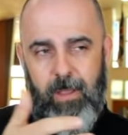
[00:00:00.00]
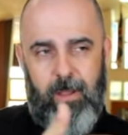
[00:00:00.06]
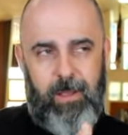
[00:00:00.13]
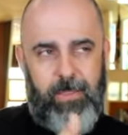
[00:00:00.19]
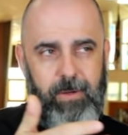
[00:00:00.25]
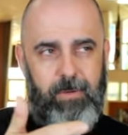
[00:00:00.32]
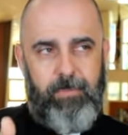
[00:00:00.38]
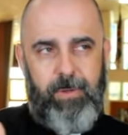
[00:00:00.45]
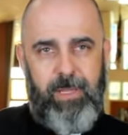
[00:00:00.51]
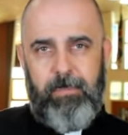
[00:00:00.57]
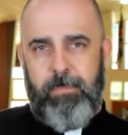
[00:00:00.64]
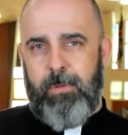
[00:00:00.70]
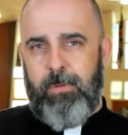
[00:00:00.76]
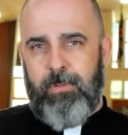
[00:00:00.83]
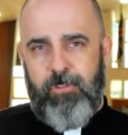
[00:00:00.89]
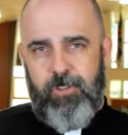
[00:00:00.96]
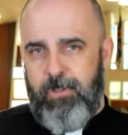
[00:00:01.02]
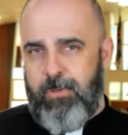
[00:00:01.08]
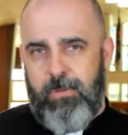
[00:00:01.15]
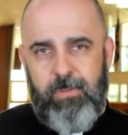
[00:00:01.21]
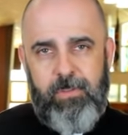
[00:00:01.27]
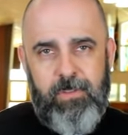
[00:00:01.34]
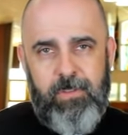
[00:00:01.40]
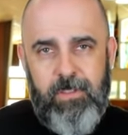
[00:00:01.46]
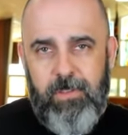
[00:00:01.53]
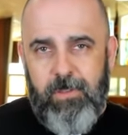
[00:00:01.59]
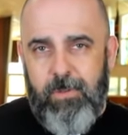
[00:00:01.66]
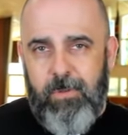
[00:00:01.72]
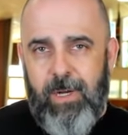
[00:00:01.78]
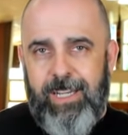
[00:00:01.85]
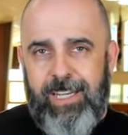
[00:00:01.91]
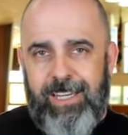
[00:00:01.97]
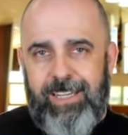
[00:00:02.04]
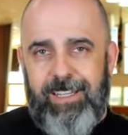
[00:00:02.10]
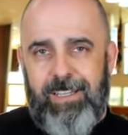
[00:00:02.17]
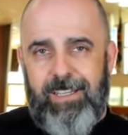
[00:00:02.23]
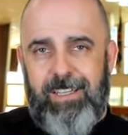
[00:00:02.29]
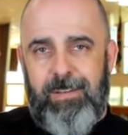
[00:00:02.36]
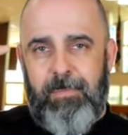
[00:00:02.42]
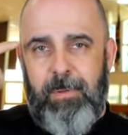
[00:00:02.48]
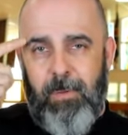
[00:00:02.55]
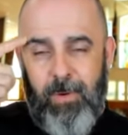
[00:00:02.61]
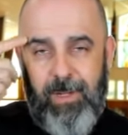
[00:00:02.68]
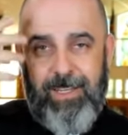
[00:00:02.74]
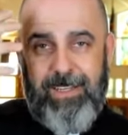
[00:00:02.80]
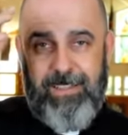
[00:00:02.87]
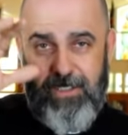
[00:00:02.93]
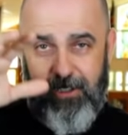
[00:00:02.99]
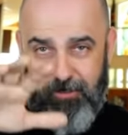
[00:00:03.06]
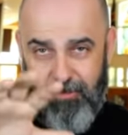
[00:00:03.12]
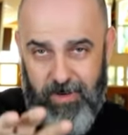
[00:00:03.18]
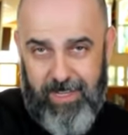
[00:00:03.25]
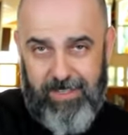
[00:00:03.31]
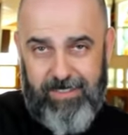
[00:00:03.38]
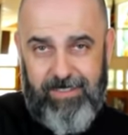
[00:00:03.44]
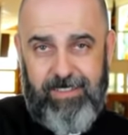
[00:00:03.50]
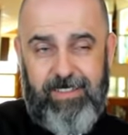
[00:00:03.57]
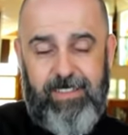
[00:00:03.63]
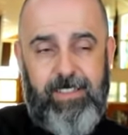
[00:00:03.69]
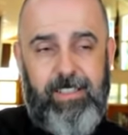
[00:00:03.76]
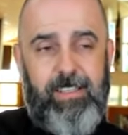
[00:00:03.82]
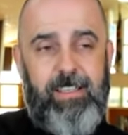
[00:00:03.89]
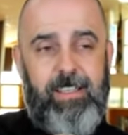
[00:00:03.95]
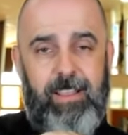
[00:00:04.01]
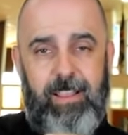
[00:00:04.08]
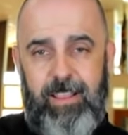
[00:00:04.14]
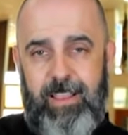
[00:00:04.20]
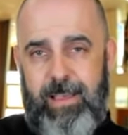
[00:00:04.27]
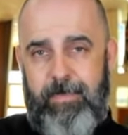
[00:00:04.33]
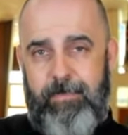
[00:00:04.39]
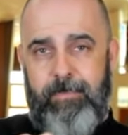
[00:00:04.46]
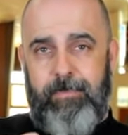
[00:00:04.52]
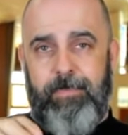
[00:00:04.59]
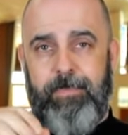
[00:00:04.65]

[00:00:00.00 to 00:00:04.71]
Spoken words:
other people choose to do. I need to be willing to trust them.